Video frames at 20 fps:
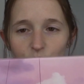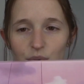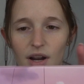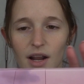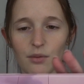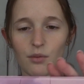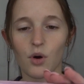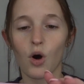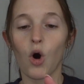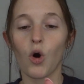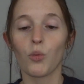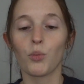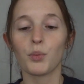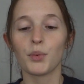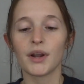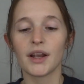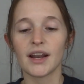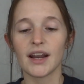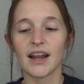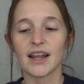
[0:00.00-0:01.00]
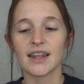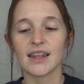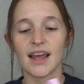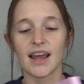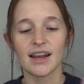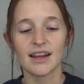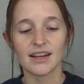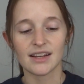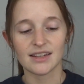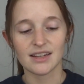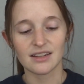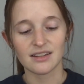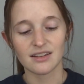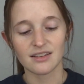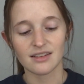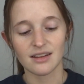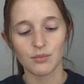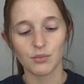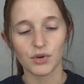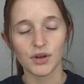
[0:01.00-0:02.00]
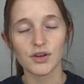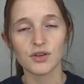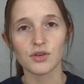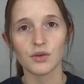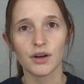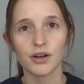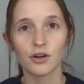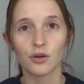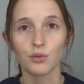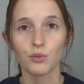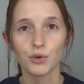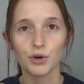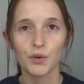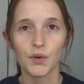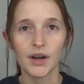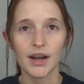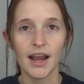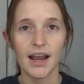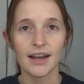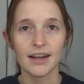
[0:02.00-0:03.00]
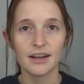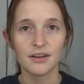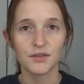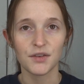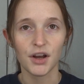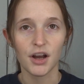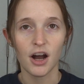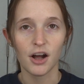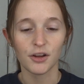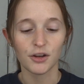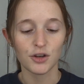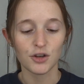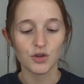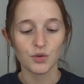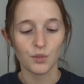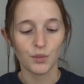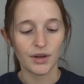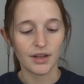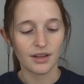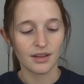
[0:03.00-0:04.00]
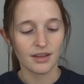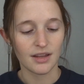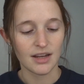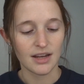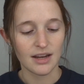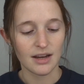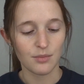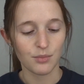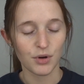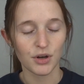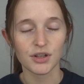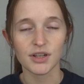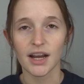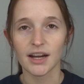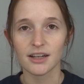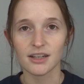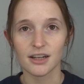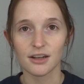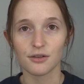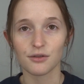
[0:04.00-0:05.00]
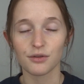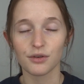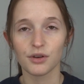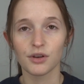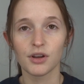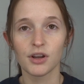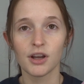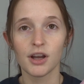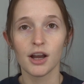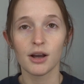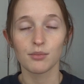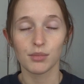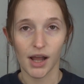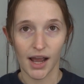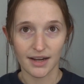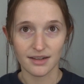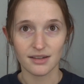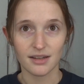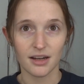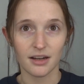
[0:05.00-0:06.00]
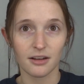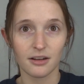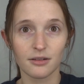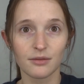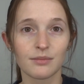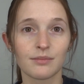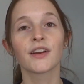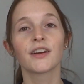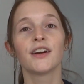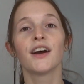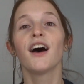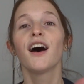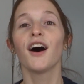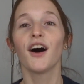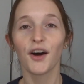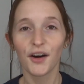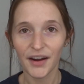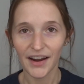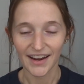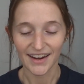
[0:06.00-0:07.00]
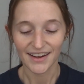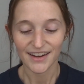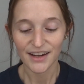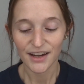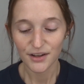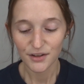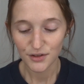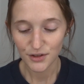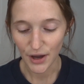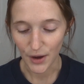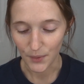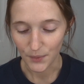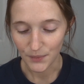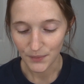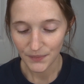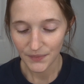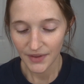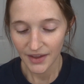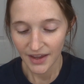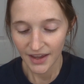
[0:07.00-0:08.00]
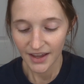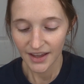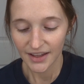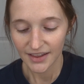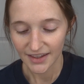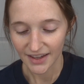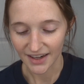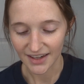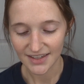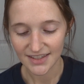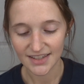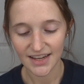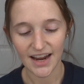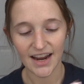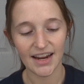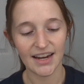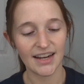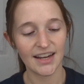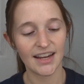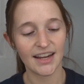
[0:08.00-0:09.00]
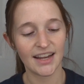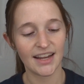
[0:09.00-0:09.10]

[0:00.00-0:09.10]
but I will open it and then disassemble it so I don't ruin any of the colors with the protective plastic. Okay, so like I said,